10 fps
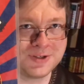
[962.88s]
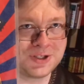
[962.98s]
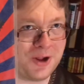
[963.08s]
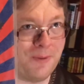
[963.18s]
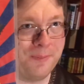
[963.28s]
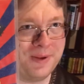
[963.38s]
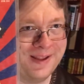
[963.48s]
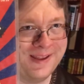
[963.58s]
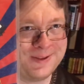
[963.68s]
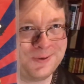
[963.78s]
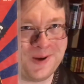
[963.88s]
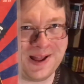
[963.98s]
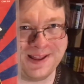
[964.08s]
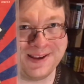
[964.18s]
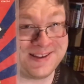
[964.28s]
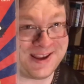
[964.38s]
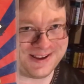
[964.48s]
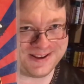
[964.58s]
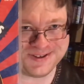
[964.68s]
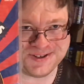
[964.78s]
stomping
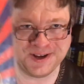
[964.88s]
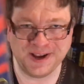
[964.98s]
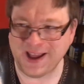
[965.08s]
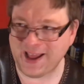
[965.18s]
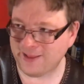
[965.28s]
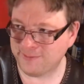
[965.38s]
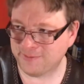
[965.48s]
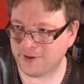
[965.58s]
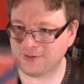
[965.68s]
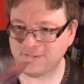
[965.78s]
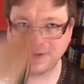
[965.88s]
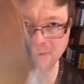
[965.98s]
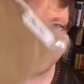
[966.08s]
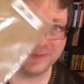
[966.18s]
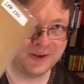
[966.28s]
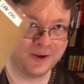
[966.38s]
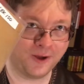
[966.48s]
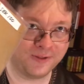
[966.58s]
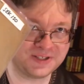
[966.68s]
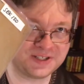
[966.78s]
10-inch album on
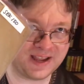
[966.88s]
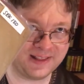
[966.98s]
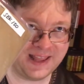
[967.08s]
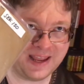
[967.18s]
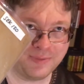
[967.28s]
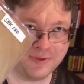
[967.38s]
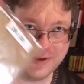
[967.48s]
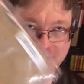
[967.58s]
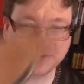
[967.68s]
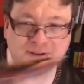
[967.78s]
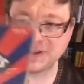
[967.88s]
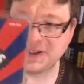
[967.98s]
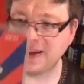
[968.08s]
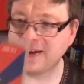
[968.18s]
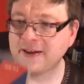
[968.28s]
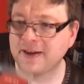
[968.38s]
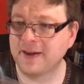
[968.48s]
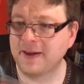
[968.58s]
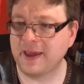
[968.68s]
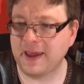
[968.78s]
the Sun label, as you can see,
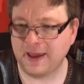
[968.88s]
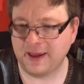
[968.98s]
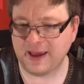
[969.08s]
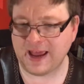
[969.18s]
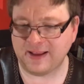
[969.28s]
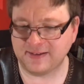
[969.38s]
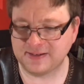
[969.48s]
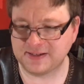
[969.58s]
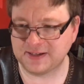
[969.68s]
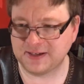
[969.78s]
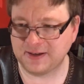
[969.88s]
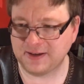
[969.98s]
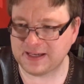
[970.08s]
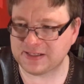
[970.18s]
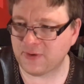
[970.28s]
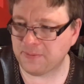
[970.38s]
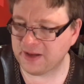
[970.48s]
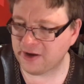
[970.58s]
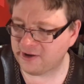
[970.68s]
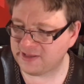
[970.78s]
and it's from
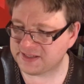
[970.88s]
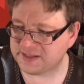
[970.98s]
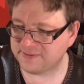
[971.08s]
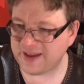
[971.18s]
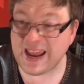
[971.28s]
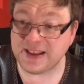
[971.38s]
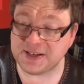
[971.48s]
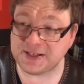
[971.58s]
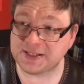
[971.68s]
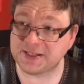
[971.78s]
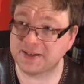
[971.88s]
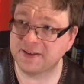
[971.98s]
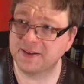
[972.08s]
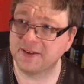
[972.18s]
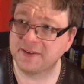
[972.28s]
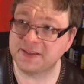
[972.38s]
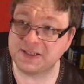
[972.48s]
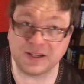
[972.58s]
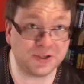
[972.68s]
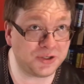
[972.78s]
the early 80s.
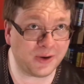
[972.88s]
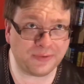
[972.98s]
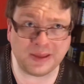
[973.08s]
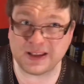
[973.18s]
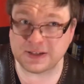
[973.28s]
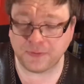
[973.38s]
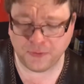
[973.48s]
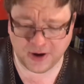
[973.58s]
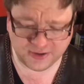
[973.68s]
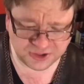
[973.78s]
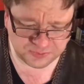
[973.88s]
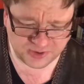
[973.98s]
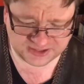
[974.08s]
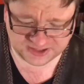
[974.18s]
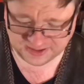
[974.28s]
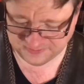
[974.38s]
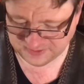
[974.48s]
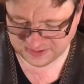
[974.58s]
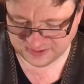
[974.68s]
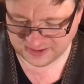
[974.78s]
This issue, I think it's a French pressing.
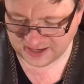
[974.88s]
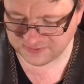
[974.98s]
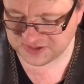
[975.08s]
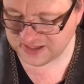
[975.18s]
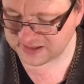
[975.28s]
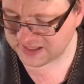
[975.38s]
I've seen